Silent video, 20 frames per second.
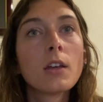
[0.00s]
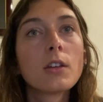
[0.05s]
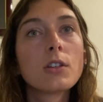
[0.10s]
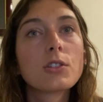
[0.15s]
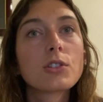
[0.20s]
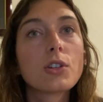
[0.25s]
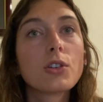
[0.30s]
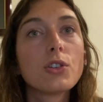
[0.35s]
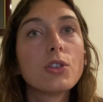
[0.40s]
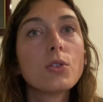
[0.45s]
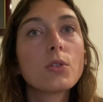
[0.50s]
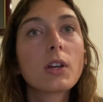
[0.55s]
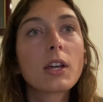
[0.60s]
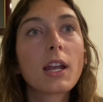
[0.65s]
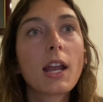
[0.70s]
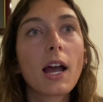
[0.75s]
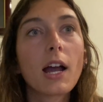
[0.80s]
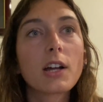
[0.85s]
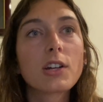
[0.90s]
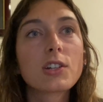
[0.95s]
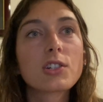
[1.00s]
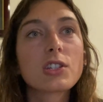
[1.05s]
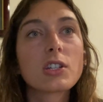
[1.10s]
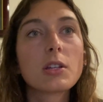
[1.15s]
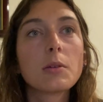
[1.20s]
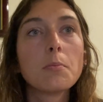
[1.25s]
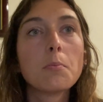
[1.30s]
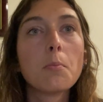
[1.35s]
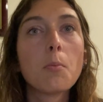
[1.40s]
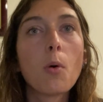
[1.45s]
So you can actually
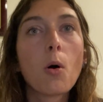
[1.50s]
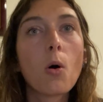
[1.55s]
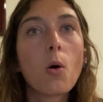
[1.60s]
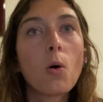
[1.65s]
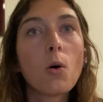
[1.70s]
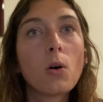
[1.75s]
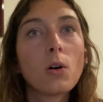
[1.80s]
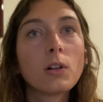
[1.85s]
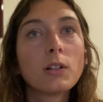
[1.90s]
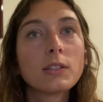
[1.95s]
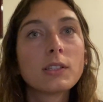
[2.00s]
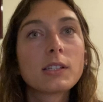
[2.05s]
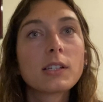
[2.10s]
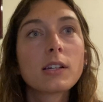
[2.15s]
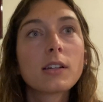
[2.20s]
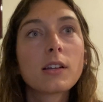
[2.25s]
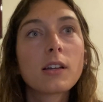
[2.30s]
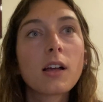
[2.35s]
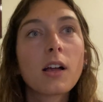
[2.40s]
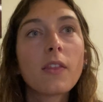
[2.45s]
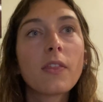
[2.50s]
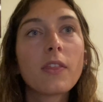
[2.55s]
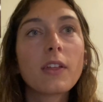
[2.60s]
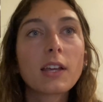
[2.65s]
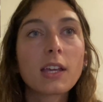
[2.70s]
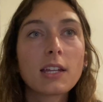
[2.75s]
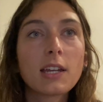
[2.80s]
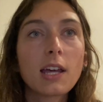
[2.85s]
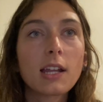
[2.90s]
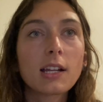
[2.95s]
mold the
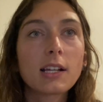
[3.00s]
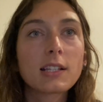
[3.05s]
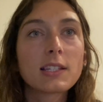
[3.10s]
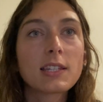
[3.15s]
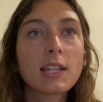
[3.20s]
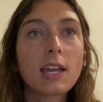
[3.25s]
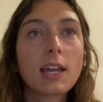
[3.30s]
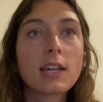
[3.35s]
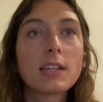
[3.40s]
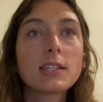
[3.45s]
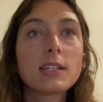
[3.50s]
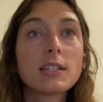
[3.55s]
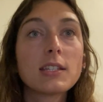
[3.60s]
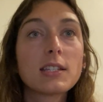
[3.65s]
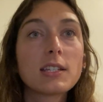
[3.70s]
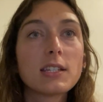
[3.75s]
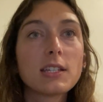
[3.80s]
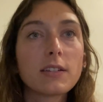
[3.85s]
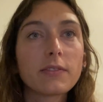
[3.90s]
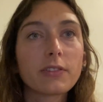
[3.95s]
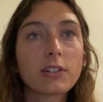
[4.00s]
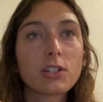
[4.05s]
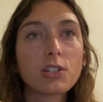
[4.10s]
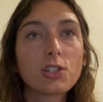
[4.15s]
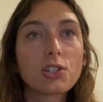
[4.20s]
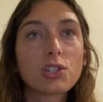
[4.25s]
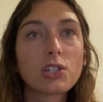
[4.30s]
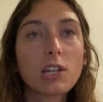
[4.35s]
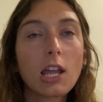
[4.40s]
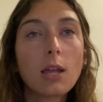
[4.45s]
kinetic sand into different
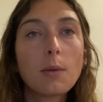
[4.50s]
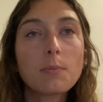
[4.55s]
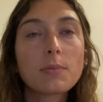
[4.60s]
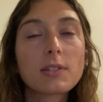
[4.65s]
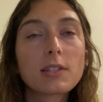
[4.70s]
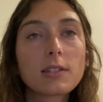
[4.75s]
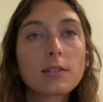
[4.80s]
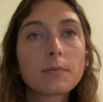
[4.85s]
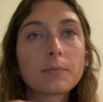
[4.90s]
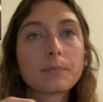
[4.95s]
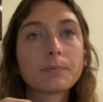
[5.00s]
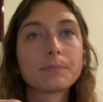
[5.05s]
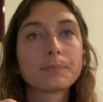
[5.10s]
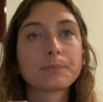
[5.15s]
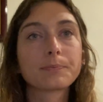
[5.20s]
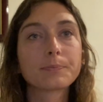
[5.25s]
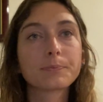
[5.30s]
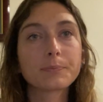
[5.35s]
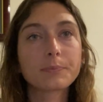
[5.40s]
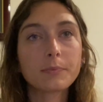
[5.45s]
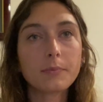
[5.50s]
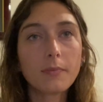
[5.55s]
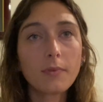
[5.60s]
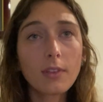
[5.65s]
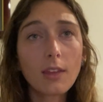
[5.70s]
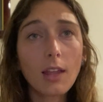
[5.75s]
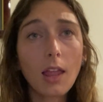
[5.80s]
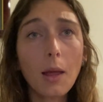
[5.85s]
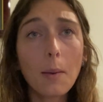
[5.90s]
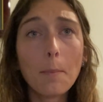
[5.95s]
shapes,
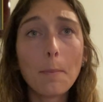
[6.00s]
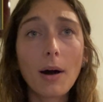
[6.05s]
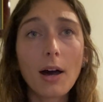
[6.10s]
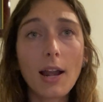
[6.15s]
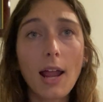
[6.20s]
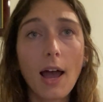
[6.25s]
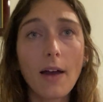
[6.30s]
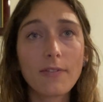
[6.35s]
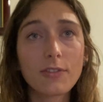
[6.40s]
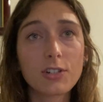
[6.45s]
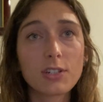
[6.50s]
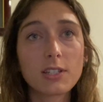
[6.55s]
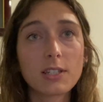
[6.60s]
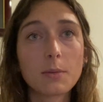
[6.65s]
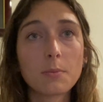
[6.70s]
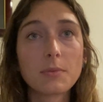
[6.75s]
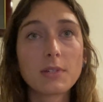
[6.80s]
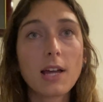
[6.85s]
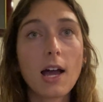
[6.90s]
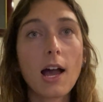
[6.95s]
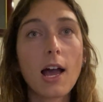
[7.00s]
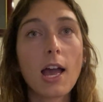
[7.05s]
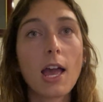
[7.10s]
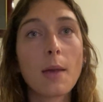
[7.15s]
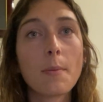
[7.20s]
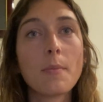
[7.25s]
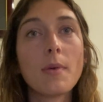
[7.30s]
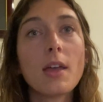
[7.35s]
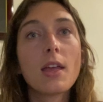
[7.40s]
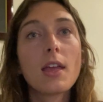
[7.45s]
but after some time,
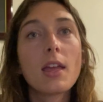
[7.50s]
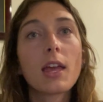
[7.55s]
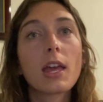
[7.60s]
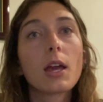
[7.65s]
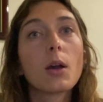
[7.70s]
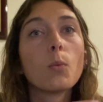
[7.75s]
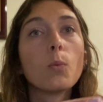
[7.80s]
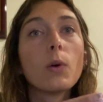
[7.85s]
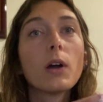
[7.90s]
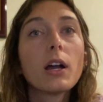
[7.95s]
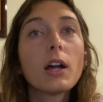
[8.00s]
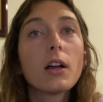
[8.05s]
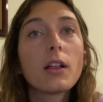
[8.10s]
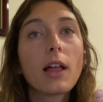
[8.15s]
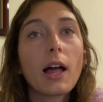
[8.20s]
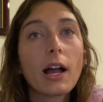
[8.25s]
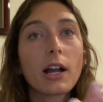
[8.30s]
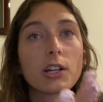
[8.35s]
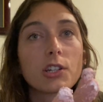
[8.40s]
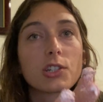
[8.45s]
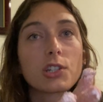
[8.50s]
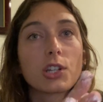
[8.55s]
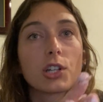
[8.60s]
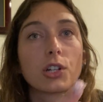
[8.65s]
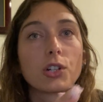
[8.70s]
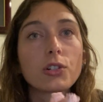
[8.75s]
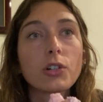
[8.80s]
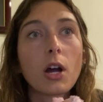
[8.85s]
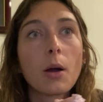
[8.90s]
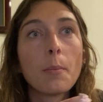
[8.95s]
it will actually
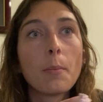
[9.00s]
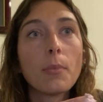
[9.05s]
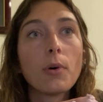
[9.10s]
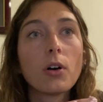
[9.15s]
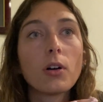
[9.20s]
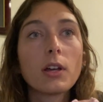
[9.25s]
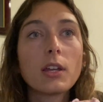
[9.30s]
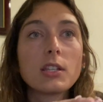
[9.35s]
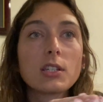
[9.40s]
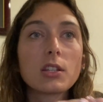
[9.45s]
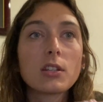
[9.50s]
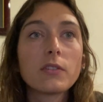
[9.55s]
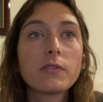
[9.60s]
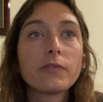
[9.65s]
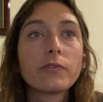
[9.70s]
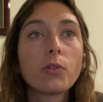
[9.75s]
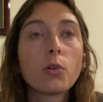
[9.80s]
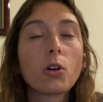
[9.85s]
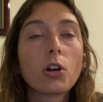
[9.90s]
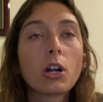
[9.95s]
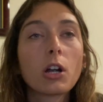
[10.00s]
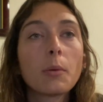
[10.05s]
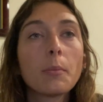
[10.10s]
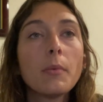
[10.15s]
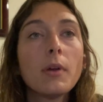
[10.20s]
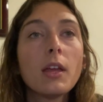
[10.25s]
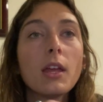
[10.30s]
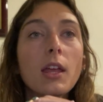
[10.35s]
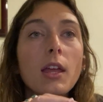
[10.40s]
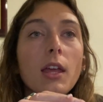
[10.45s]
crumble into the
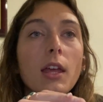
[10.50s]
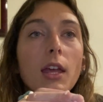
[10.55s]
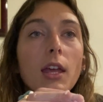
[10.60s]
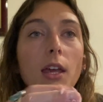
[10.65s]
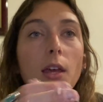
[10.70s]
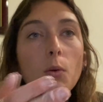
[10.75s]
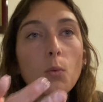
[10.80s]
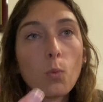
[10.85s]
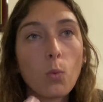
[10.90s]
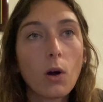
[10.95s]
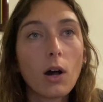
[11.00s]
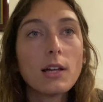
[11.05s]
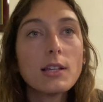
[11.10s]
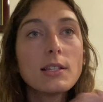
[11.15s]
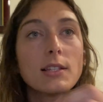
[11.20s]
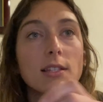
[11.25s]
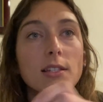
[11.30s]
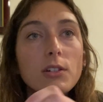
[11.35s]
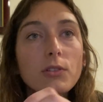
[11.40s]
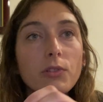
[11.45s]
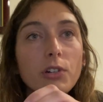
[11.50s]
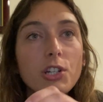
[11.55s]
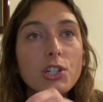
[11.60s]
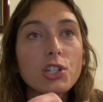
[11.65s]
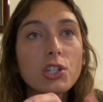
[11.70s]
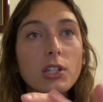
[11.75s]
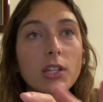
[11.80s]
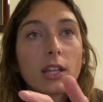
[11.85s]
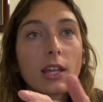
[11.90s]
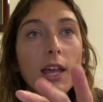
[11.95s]
form it was
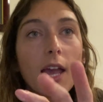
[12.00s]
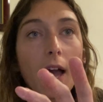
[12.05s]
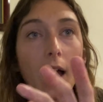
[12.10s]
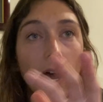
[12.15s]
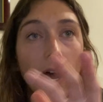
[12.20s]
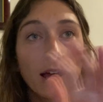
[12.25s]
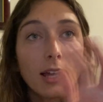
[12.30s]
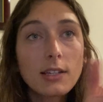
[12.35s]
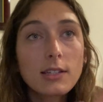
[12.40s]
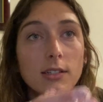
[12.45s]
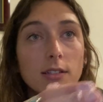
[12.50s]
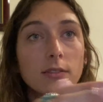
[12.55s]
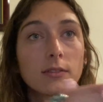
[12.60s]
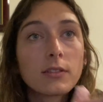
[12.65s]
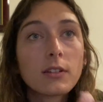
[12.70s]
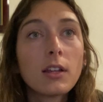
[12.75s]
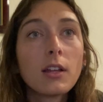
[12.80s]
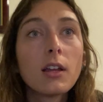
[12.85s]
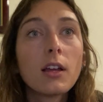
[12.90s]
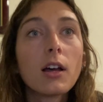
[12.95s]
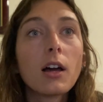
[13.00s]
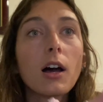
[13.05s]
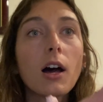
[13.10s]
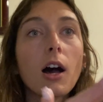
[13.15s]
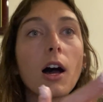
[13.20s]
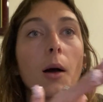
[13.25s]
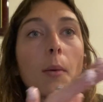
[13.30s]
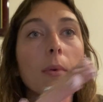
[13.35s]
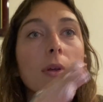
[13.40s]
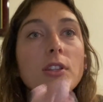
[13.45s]
originally at.
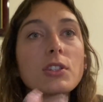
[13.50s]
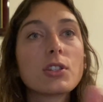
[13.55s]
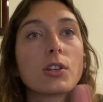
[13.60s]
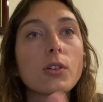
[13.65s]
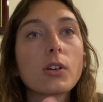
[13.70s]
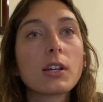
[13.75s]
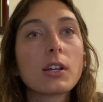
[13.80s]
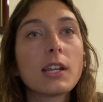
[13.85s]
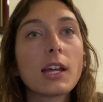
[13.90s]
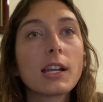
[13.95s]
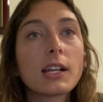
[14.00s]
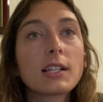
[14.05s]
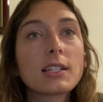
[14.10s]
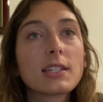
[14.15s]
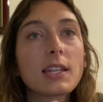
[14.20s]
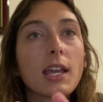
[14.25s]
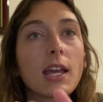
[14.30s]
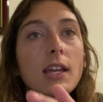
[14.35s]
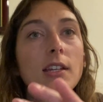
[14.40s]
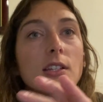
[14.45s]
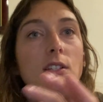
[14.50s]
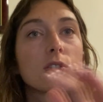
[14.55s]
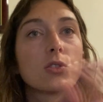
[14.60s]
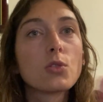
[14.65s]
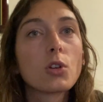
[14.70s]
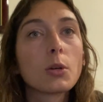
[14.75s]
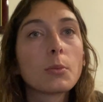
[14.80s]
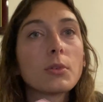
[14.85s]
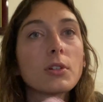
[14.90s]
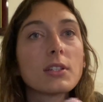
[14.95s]
And so kinetic sand is
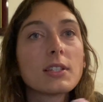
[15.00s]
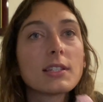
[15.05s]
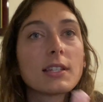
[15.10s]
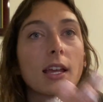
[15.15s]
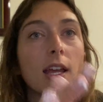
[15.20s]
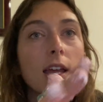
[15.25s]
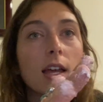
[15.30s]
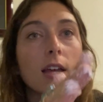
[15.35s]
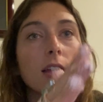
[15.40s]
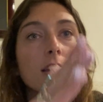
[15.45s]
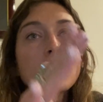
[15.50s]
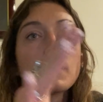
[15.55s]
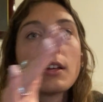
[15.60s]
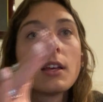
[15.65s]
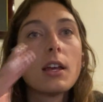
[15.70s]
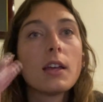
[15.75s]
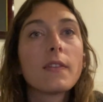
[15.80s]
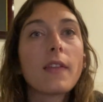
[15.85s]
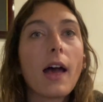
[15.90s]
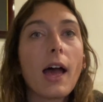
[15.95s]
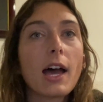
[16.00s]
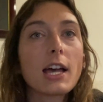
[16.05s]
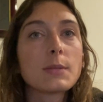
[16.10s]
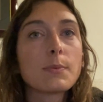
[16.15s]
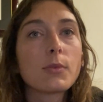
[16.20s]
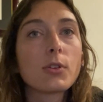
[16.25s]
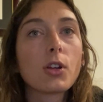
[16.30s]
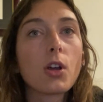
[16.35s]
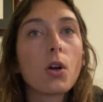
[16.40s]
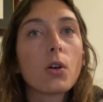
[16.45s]
normal sand that has
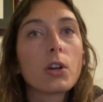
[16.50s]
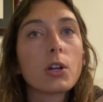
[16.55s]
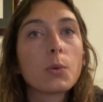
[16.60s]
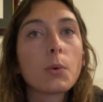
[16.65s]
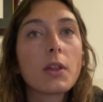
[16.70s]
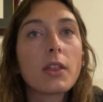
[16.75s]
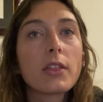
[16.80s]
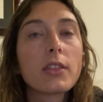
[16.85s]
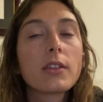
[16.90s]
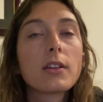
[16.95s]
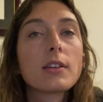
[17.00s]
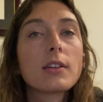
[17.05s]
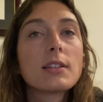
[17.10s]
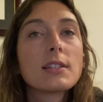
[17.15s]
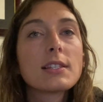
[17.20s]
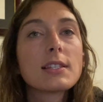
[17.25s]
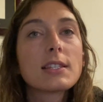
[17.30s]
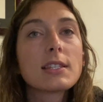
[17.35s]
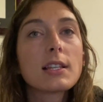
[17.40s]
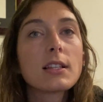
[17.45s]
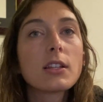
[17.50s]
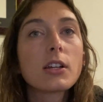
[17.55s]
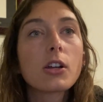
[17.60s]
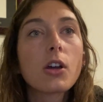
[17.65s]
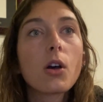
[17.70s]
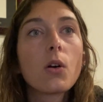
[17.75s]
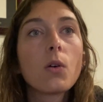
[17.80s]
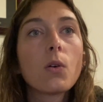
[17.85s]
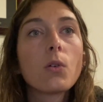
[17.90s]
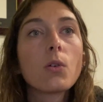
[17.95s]
been coated with
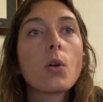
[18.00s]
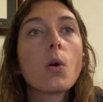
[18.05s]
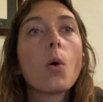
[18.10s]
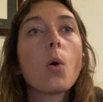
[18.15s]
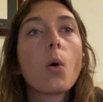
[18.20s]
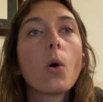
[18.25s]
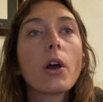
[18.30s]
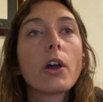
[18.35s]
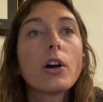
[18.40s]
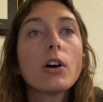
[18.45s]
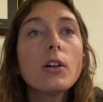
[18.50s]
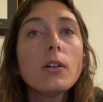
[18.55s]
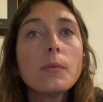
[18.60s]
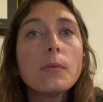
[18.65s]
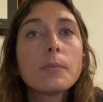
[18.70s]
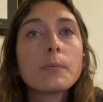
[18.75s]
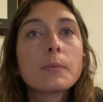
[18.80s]
silicone oil.